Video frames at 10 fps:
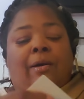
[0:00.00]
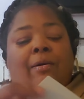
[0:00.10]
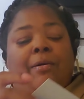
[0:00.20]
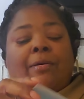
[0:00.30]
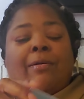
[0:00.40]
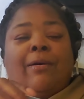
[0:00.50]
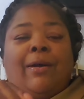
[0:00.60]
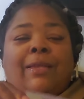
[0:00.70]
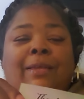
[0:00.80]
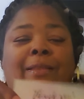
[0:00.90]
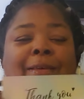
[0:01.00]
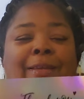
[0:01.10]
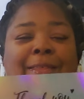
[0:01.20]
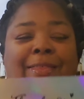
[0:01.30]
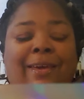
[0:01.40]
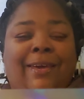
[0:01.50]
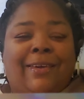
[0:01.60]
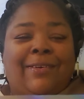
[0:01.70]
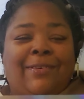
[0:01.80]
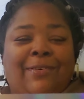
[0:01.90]
Oh, and a little
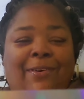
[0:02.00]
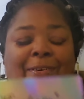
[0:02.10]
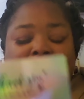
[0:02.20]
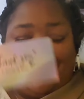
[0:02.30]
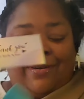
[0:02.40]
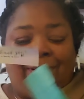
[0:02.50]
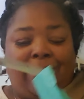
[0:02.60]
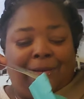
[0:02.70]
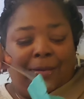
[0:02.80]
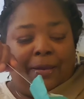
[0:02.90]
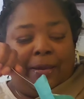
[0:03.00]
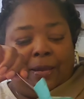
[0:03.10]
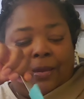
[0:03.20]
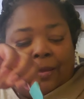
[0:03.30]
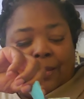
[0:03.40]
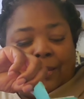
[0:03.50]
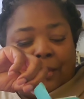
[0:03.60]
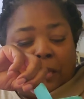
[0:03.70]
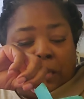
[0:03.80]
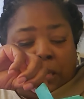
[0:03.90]
thank you card.
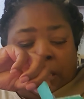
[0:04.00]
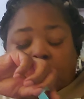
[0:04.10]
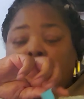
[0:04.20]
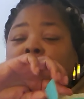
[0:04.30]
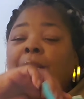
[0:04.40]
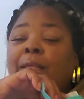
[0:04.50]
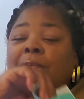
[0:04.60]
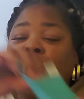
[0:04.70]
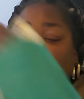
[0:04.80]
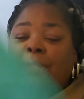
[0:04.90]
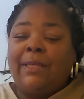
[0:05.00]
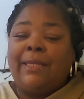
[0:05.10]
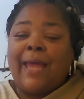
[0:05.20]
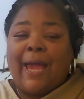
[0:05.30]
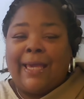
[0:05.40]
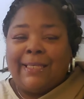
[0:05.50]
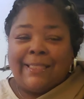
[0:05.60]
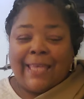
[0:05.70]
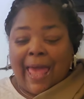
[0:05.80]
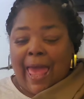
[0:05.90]
That is really
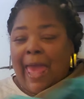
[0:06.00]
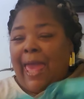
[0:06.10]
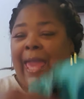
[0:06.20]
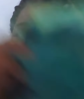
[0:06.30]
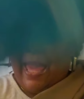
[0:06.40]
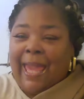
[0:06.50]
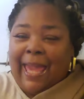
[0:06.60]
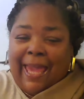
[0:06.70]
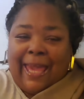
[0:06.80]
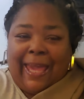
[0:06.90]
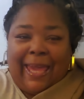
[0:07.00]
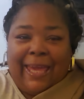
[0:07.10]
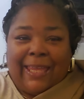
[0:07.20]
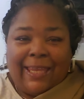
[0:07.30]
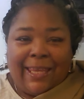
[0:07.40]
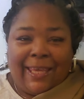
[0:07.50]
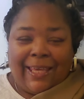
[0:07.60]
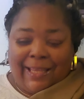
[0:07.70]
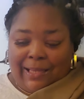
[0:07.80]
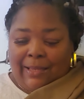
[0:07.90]
nice. And
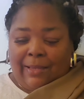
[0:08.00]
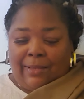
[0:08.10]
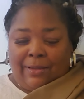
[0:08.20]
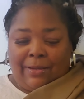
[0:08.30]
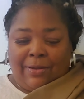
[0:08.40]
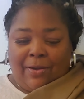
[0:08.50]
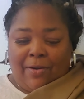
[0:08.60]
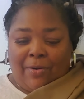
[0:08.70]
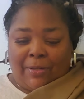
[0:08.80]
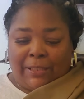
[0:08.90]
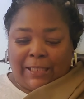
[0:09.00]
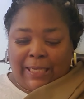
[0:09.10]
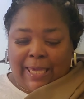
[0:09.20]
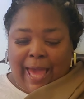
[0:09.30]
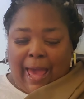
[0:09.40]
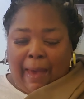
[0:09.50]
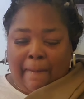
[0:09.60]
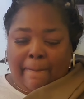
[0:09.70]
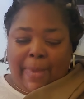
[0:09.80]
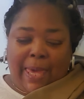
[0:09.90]
look, y'all, she
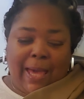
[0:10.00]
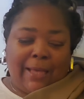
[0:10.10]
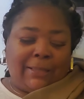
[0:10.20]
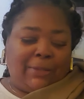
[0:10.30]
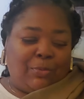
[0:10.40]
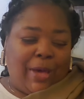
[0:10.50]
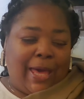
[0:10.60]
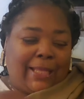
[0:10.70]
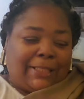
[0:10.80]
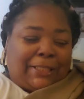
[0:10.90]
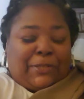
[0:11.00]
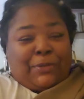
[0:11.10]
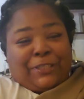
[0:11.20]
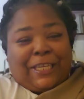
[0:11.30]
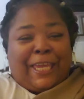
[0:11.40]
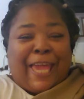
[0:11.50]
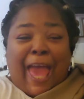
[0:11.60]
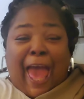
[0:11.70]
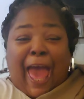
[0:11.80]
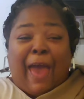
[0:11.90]
got me a sweatsuit. She
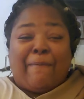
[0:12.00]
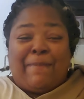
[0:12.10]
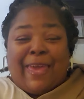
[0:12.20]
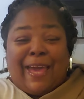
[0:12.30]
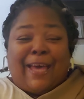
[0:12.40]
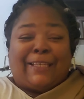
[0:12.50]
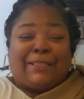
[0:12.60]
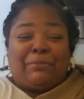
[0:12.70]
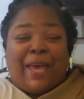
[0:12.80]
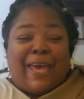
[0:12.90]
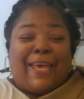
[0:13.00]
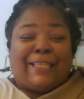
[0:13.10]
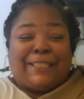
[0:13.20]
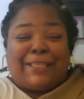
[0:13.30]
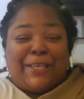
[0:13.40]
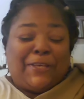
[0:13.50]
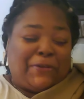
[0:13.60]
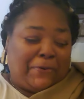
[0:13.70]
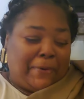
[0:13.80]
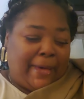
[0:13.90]
got me a
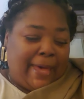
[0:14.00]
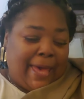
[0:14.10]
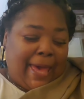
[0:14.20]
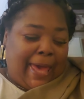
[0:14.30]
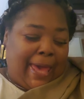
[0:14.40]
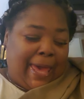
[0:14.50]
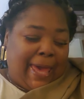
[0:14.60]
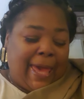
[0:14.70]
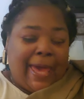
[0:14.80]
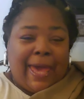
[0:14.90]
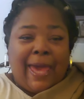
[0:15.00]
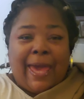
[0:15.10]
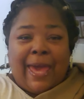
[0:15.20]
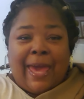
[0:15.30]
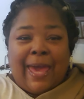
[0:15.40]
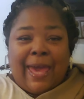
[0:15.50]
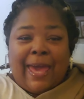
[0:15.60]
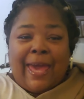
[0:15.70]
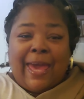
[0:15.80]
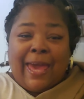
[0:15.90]
sweatsuit.
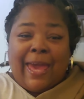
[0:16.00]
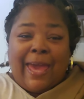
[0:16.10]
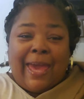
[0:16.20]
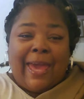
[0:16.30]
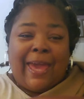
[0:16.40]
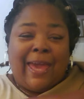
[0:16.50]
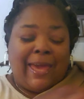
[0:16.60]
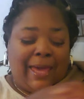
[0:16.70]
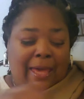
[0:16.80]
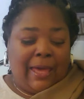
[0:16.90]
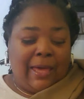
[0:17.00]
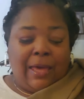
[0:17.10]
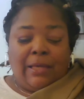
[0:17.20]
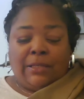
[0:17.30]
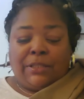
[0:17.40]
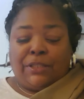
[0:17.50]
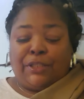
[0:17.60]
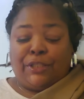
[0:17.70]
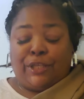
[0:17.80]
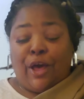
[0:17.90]
Hey.
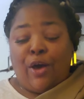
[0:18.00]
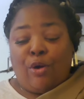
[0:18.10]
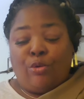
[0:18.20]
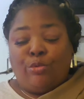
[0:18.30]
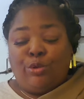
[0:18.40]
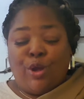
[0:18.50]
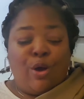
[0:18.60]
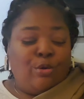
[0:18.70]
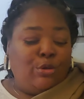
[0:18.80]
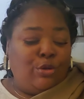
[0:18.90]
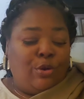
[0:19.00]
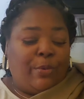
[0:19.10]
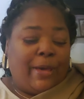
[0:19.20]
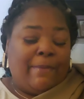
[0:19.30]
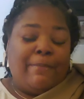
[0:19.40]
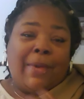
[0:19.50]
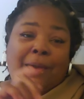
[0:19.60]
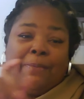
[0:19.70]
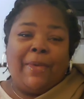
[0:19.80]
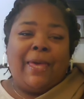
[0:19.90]
So, no, you know what?
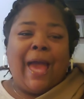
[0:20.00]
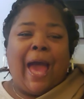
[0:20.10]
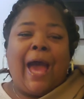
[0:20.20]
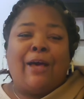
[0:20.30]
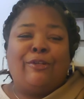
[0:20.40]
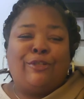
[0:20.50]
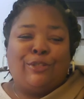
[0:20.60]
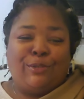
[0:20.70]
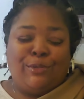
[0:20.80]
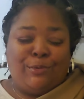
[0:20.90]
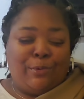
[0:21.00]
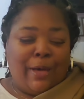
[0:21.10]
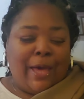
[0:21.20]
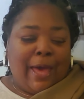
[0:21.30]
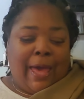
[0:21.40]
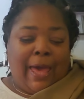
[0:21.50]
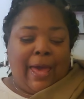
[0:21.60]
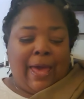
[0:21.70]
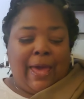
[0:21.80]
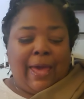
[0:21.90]
Maybe I'll do
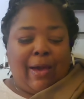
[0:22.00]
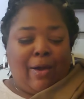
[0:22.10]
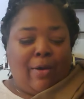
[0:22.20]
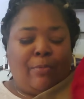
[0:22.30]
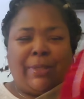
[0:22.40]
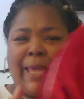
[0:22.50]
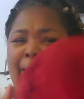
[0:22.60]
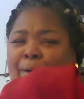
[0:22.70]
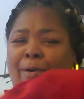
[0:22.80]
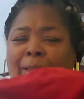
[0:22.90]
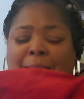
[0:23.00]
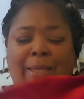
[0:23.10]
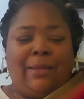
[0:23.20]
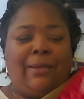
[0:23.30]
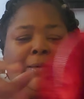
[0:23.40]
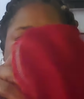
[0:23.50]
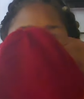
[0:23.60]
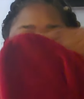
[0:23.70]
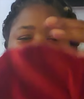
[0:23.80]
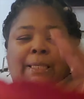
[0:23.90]
a, what they call it?
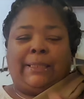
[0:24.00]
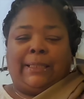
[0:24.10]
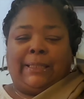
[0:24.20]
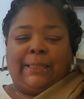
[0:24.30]
Oh, this is